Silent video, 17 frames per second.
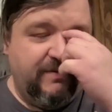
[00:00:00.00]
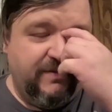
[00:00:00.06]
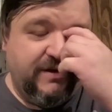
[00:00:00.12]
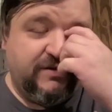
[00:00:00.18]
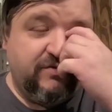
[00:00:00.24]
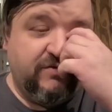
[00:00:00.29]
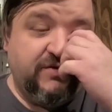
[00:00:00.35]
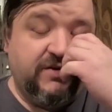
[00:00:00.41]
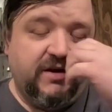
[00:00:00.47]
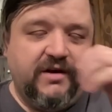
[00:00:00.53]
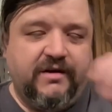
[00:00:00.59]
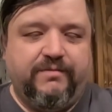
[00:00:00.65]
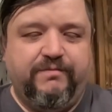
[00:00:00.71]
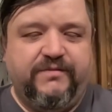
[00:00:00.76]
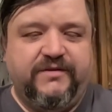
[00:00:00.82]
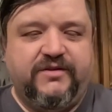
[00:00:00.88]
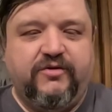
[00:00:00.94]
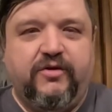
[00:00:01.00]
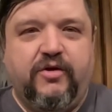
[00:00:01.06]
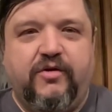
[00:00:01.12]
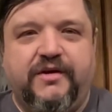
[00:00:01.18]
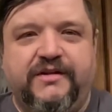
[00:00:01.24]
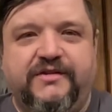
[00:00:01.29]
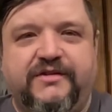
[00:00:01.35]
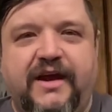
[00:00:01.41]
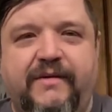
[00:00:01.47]
This was a pseudo
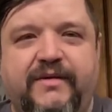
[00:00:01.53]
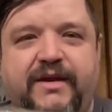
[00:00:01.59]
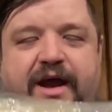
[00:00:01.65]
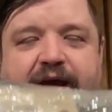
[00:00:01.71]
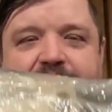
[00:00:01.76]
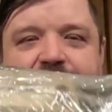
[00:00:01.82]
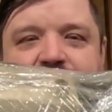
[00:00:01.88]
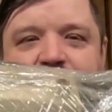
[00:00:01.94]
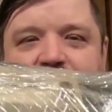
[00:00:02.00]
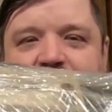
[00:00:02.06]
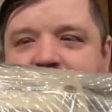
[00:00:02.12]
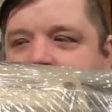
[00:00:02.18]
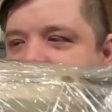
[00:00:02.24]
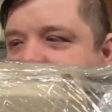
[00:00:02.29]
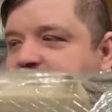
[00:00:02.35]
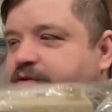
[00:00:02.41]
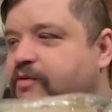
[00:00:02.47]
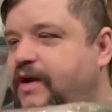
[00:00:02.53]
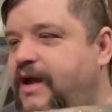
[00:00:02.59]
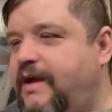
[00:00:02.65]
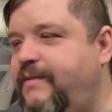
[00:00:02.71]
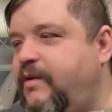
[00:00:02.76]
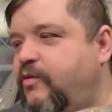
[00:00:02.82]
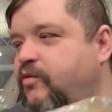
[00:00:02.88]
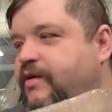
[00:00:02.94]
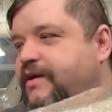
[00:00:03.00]
consignment item from Amy, so
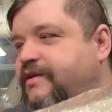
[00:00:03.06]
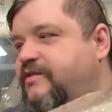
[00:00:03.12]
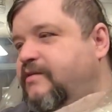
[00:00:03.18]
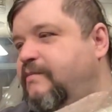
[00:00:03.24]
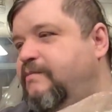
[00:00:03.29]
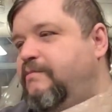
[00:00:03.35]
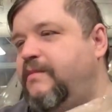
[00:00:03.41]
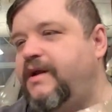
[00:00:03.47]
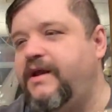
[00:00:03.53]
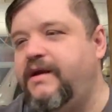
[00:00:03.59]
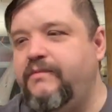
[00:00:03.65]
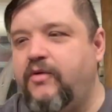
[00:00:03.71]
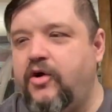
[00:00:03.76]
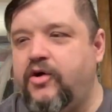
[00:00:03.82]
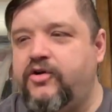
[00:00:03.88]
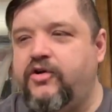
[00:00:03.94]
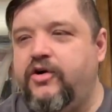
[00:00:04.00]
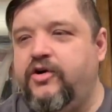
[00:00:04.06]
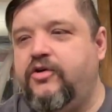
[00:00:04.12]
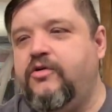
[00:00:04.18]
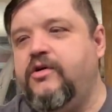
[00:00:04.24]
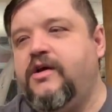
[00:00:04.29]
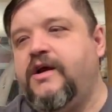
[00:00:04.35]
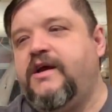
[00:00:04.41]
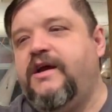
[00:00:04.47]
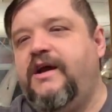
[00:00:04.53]
Amy will get some money marked on
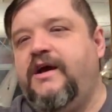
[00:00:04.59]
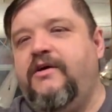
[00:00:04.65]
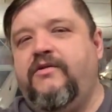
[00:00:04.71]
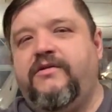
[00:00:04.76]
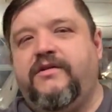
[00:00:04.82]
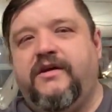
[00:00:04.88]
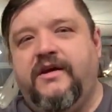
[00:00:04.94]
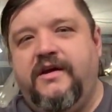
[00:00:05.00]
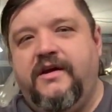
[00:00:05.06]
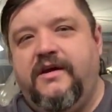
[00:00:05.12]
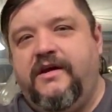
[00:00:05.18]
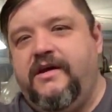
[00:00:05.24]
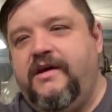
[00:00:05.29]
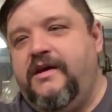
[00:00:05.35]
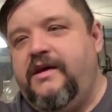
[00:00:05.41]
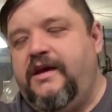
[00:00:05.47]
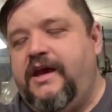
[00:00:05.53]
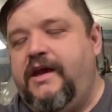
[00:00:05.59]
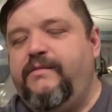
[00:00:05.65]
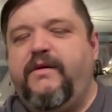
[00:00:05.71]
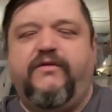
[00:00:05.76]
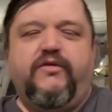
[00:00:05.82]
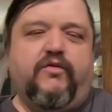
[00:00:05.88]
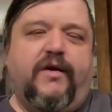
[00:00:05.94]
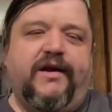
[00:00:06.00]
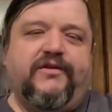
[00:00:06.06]
her account. Amy,
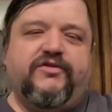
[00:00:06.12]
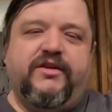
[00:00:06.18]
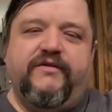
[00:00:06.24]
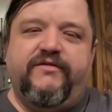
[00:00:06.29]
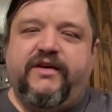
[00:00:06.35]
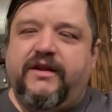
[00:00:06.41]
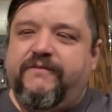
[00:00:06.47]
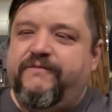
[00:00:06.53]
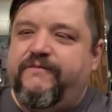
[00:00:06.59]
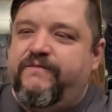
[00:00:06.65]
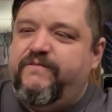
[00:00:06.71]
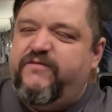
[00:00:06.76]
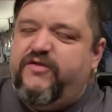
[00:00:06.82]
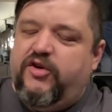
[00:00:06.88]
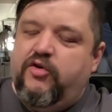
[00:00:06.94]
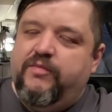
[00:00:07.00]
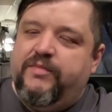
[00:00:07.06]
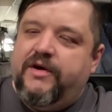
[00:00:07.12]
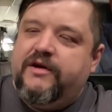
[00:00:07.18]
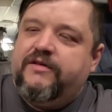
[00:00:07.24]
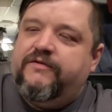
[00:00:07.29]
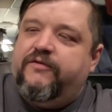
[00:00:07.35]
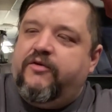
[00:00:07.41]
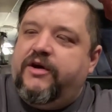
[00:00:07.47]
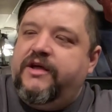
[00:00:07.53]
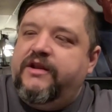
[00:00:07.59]
if you're watching, I've got a few bucks
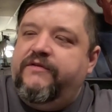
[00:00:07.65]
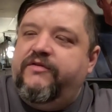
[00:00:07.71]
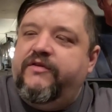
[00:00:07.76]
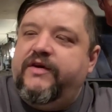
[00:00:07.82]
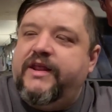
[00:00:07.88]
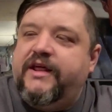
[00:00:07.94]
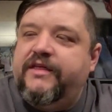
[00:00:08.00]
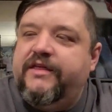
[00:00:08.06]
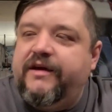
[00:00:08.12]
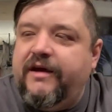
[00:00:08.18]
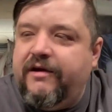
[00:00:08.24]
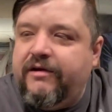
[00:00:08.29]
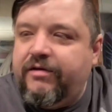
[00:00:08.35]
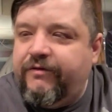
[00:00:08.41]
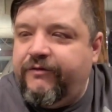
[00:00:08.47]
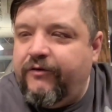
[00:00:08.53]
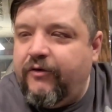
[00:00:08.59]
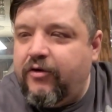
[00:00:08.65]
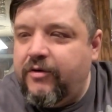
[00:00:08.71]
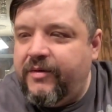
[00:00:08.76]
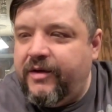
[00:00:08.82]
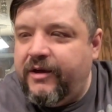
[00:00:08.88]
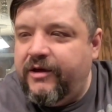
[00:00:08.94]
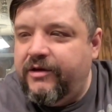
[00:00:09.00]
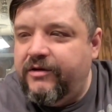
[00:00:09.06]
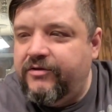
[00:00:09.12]
for you, and if you've got anything else for
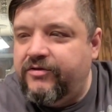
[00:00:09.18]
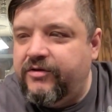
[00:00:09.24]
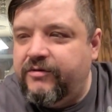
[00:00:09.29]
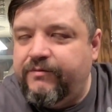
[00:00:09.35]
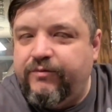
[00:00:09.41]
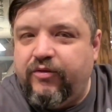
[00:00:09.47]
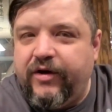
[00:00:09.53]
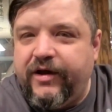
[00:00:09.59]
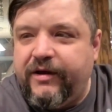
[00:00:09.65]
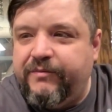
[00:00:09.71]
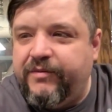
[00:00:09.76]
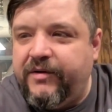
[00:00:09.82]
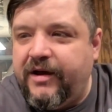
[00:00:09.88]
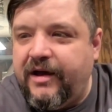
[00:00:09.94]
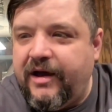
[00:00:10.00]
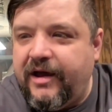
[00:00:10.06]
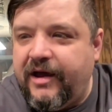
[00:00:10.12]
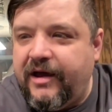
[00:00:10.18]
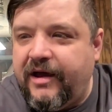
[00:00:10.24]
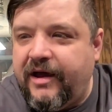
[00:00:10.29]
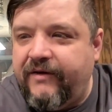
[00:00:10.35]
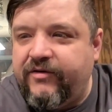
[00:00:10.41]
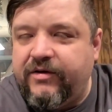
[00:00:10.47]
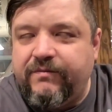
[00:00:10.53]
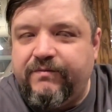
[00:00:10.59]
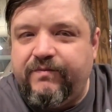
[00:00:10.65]
me, you should bring it by.
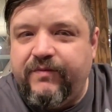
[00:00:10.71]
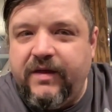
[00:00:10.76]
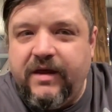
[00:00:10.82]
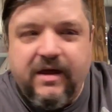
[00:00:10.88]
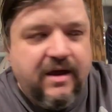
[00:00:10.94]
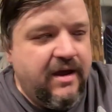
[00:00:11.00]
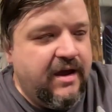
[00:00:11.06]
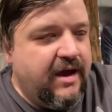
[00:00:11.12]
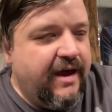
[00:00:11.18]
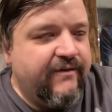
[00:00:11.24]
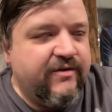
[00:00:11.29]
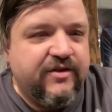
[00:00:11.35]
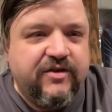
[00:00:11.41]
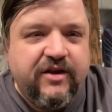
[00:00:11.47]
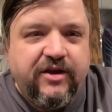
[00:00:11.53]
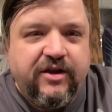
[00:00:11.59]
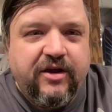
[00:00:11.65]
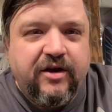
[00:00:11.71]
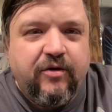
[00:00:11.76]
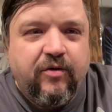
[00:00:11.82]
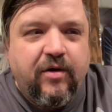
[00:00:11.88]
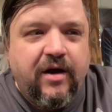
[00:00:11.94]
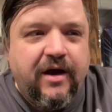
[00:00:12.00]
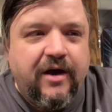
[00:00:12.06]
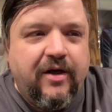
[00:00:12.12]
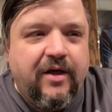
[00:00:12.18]
I haven't seen you in a
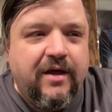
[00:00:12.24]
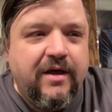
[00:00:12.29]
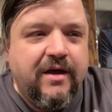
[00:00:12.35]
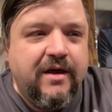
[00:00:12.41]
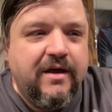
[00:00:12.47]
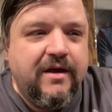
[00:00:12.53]
while.